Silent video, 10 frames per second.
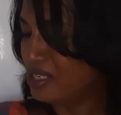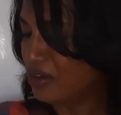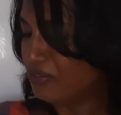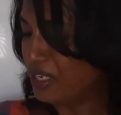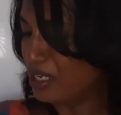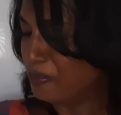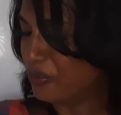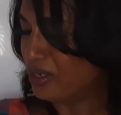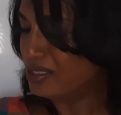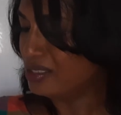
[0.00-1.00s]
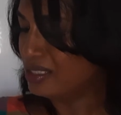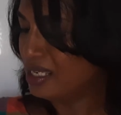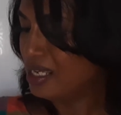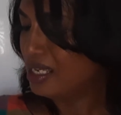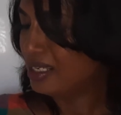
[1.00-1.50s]
or fingerprints.
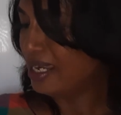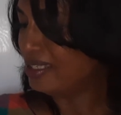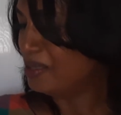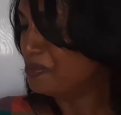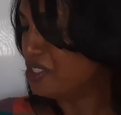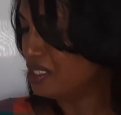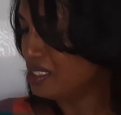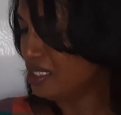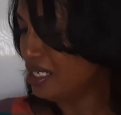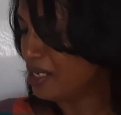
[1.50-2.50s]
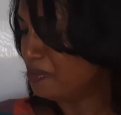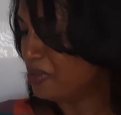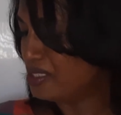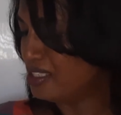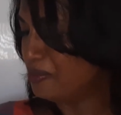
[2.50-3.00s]
Get them dirty and
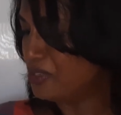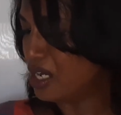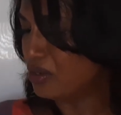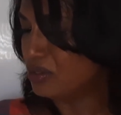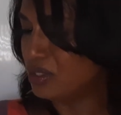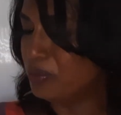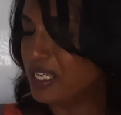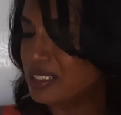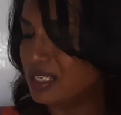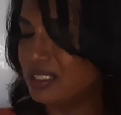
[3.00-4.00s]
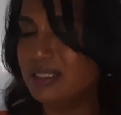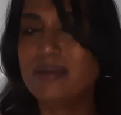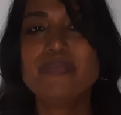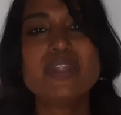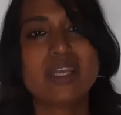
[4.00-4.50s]
press them down. You basically
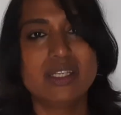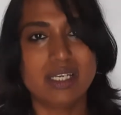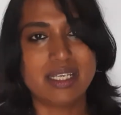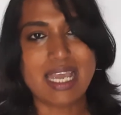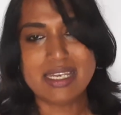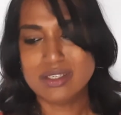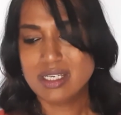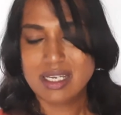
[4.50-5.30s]
can